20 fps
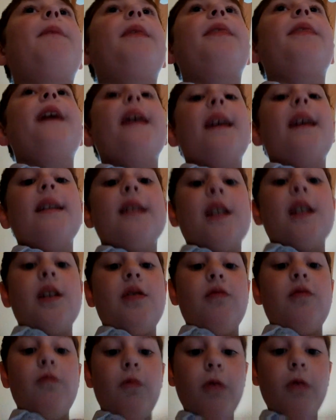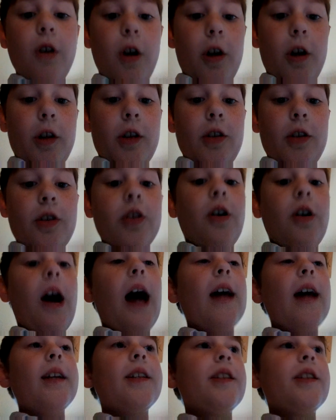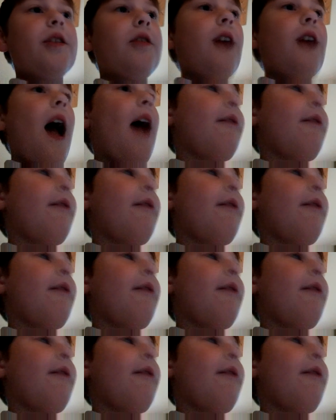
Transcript: then it didn't work. So I still have